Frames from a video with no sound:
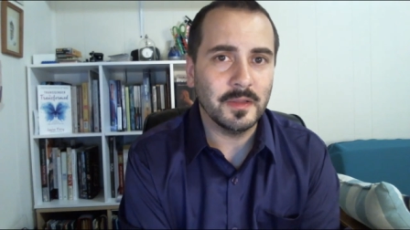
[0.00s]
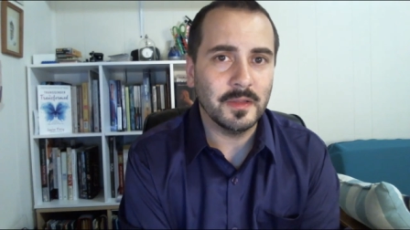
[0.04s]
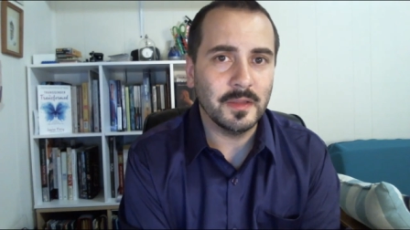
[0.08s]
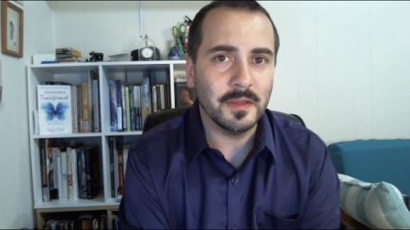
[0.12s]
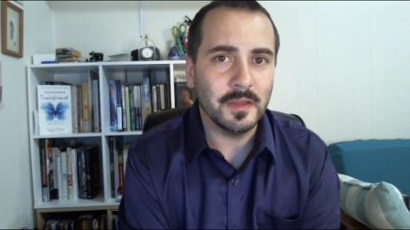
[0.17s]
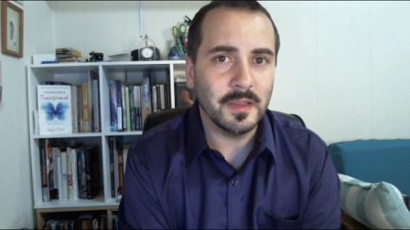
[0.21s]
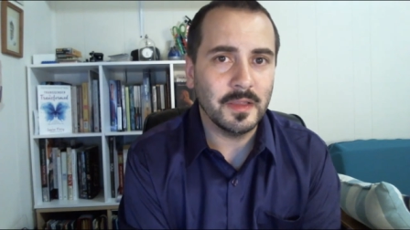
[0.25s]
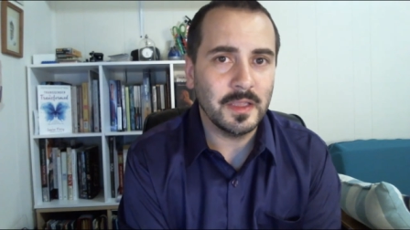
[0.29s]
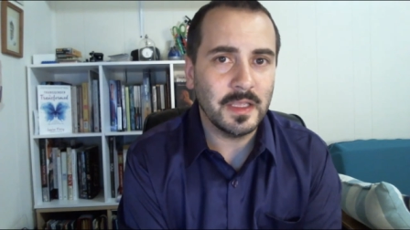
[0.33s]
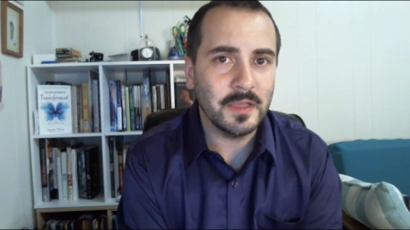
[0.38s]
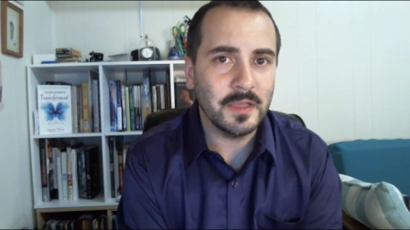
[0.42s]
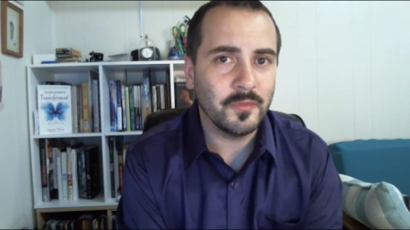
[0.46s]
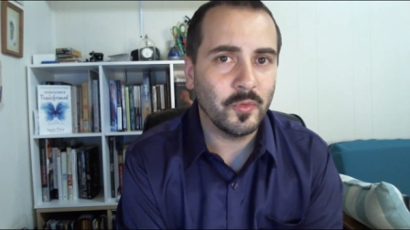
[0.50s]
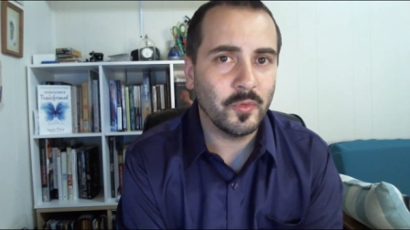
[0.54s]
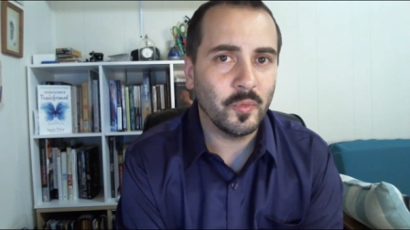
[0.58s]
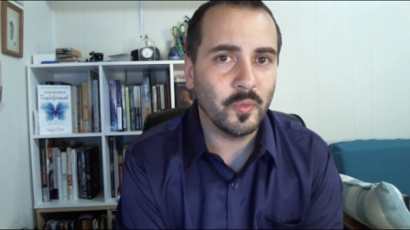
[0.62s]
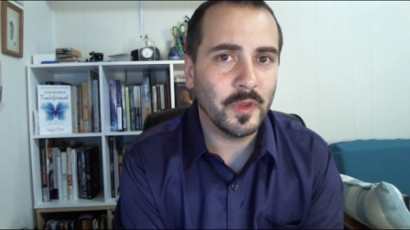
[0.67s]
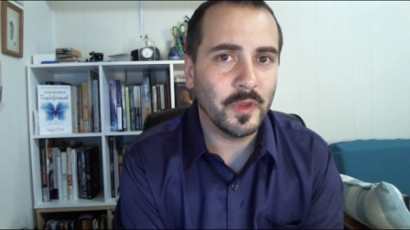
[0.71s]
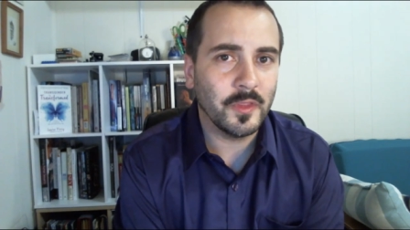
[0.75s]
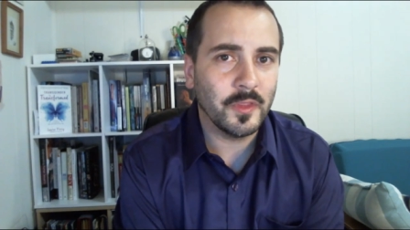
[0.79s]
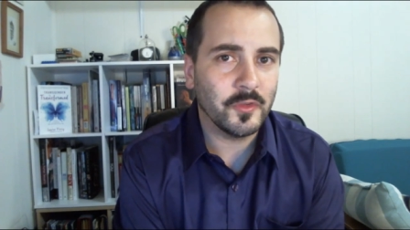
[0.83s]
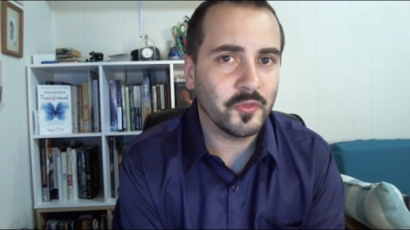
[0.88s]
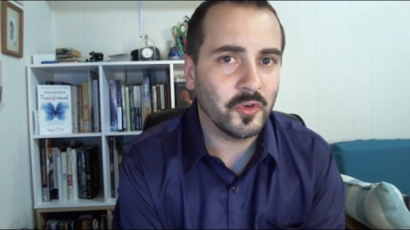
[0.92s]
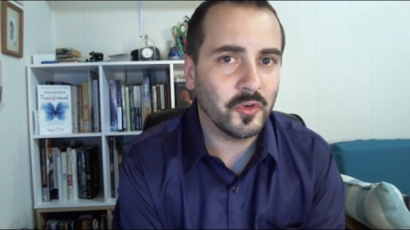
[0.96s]
even
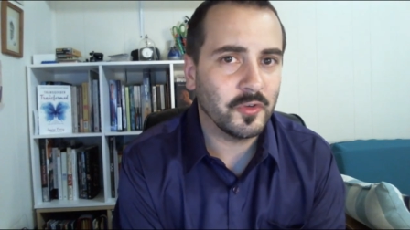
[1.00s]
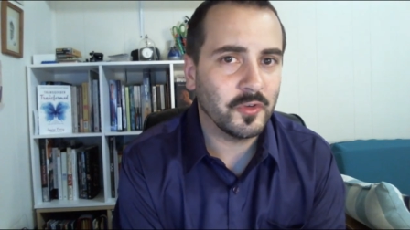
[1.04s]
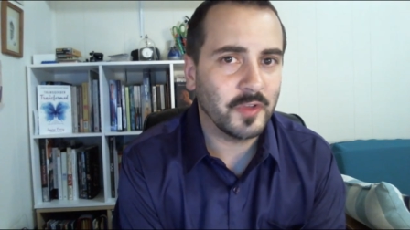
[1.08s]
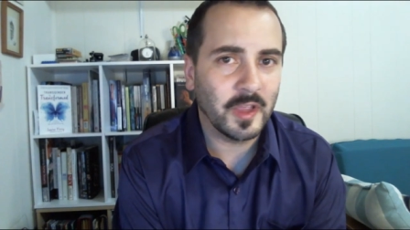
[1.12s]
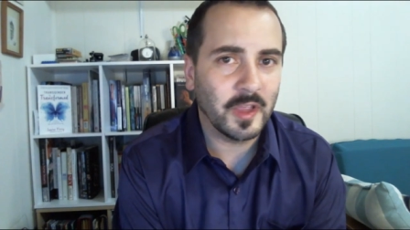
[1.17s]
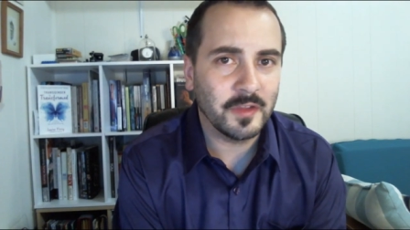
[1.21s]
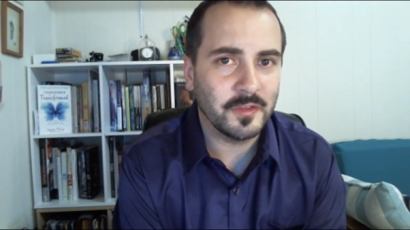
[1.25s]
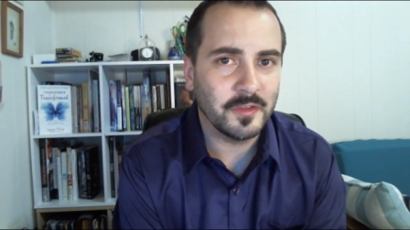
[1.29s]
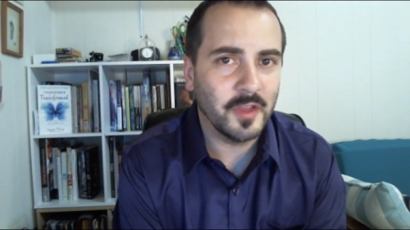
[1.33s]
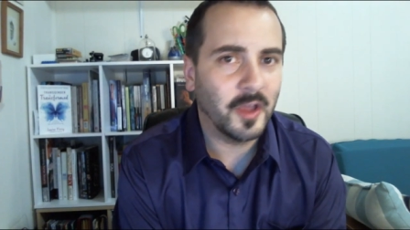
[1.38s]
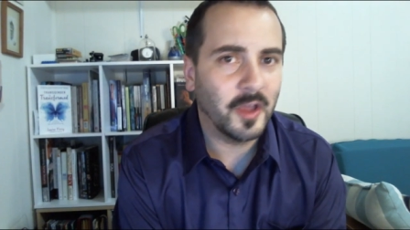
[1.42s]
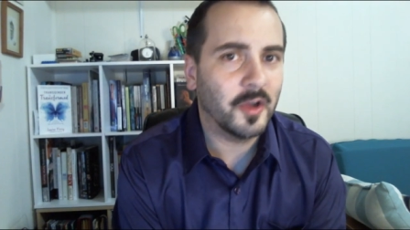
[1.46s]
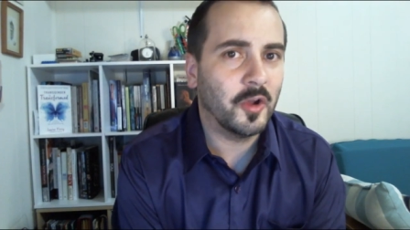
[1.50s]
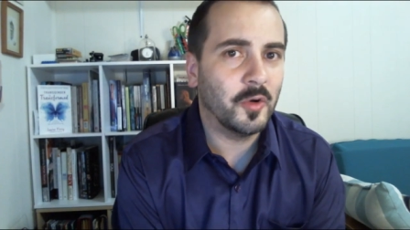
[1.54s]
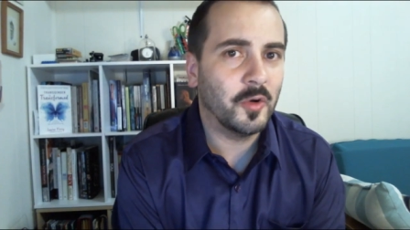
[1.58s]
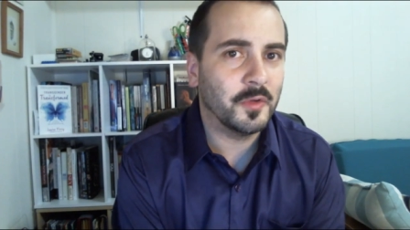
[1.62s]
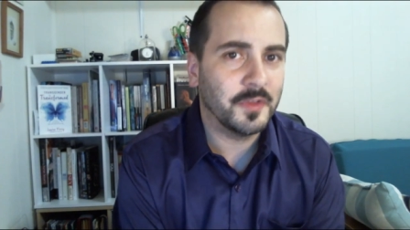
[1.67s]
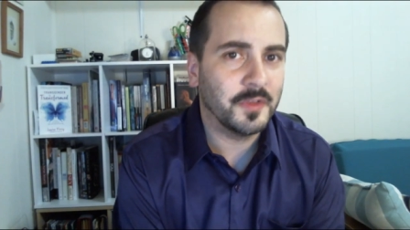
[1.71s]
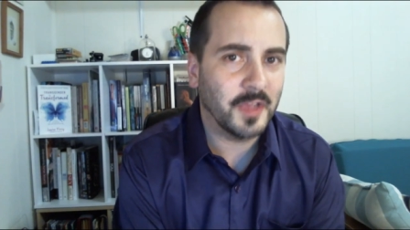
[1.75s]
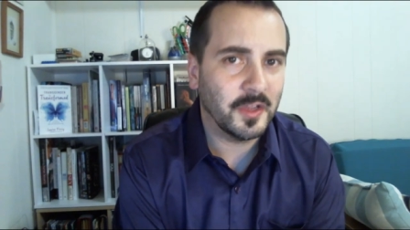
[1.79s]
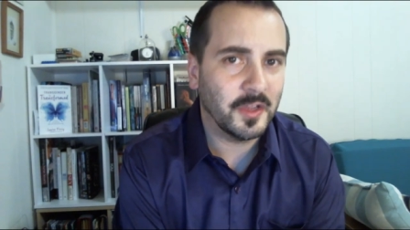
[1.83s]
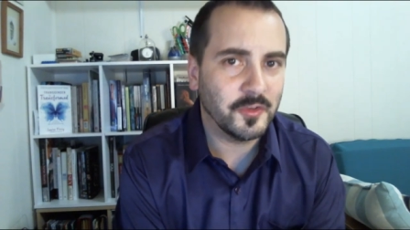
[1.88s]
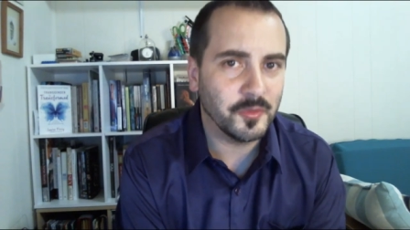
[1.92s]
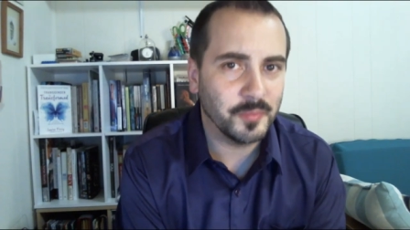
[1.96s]
when the church has not always
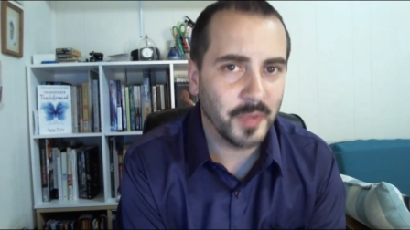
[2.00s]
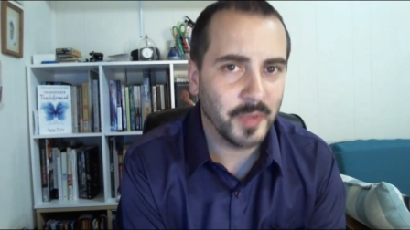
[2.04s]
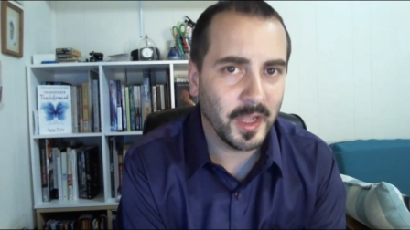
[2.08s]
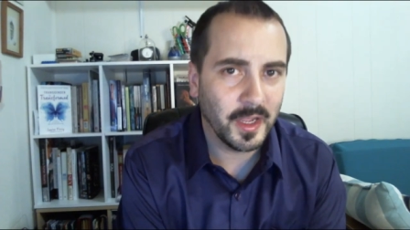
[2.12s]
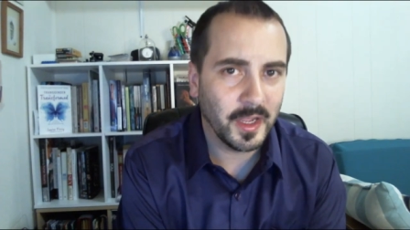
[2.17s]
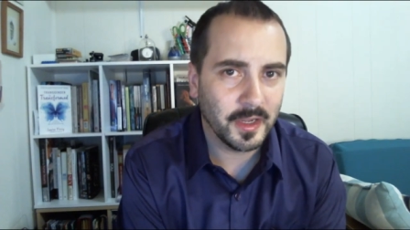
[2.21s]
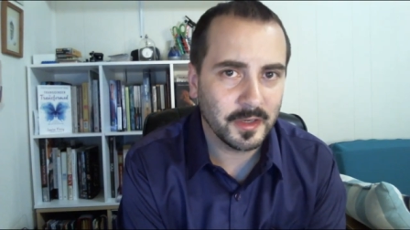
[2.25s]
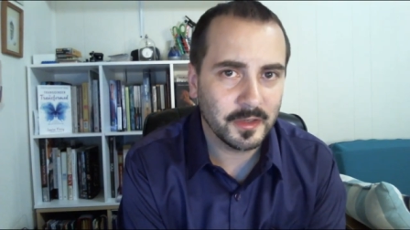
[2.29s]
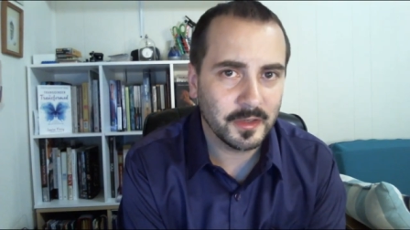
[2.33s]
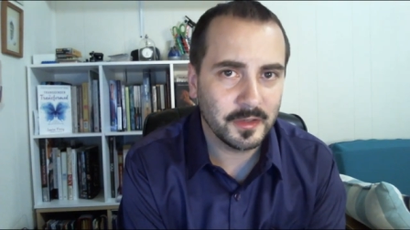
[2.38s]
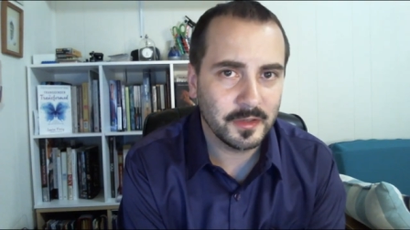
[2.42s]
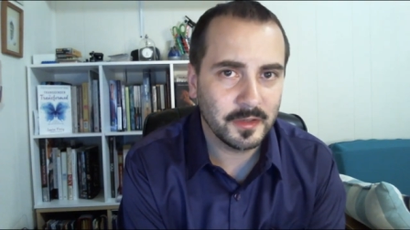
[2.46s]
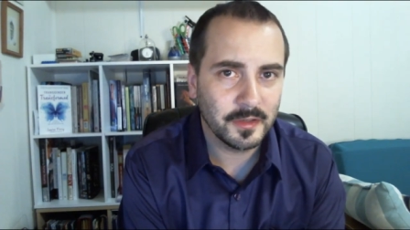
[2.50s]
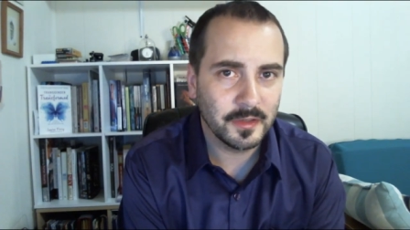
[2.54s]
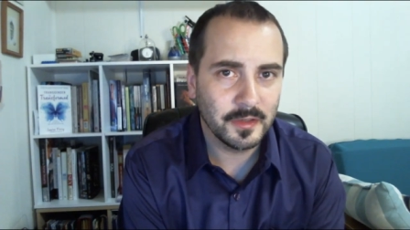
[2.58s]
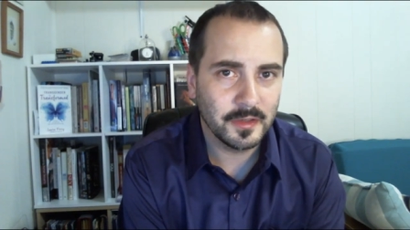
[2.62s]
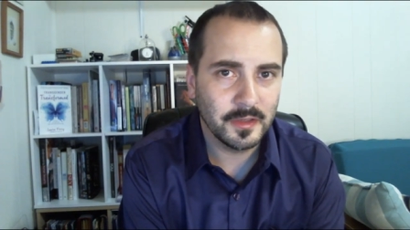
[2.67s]
had your back,